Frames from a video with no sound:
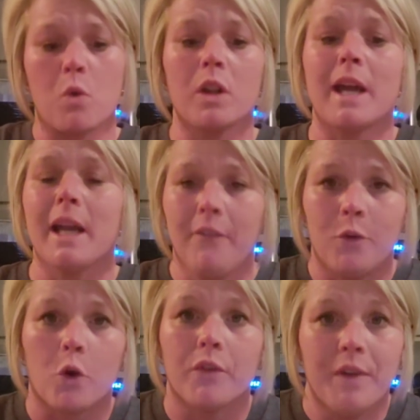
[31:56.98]
We're like at
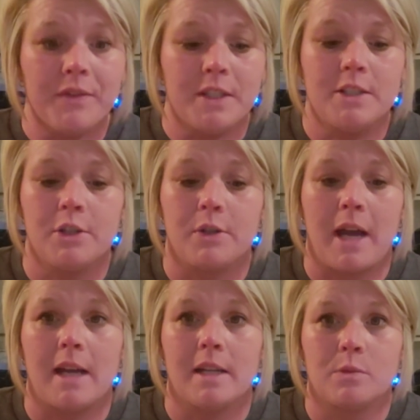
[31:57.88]
452,
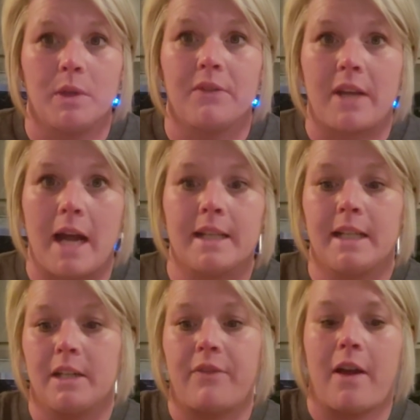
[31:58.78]
guys. We've got to
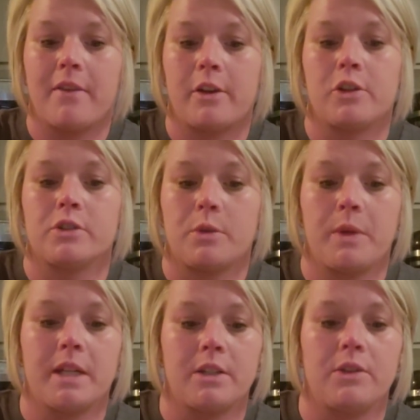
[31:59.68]
get to 500 so we
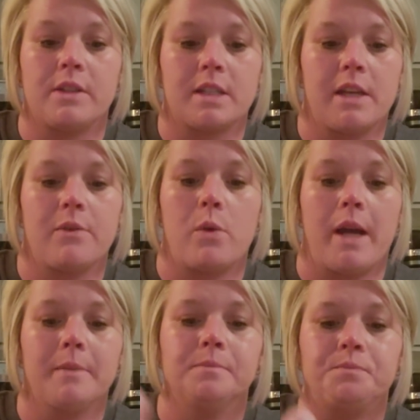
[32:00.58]
can do this
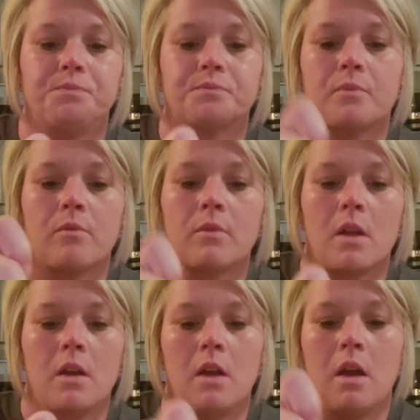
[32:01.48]
giveaway.
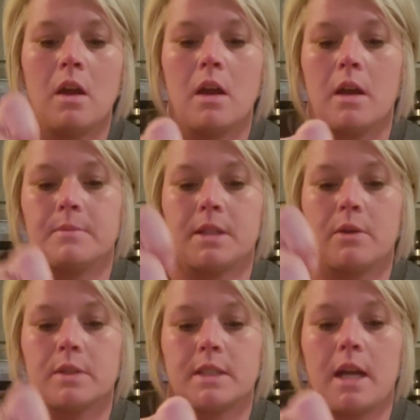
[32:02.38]
I'm
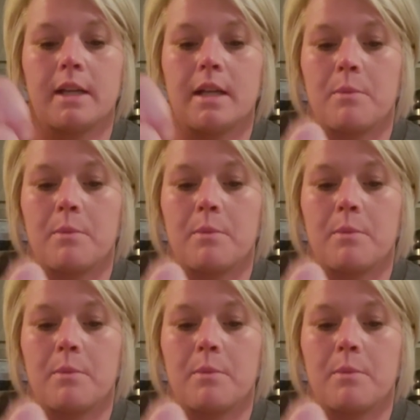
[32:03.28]
so excited.